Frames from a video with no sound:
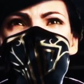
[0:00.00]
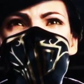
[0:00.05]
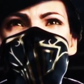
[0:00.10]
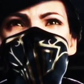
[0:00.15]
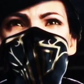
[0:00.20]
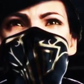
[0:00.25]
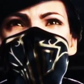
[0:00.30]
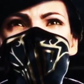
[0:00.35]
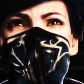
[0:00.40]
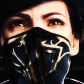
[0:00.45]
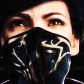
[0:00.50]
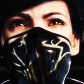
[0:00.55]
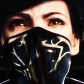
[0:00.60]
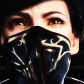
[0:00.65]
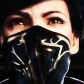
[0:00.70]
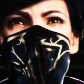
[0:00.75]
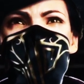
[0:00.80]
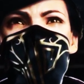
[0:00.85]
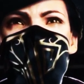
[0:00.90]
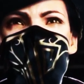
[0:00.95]
So we'll
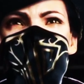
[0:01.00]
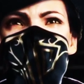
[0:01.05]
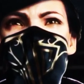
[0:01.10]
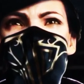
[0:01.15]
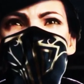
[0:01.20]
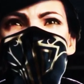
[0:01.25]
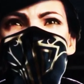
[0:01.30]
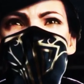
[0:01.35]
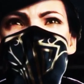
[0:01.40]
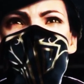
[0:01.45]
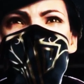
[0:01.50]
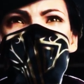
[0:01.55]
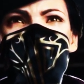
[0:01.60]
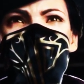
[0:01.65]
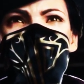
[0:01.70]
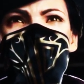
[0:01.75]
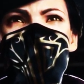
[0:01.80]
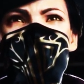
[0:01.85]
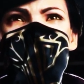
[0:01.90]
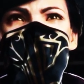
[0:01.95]
take a nap
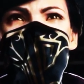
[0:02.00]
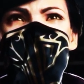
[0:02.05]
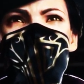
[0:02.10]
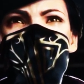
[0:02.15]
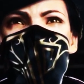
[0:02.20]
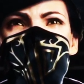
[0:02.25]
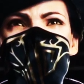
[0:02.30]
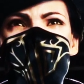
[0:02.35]
before that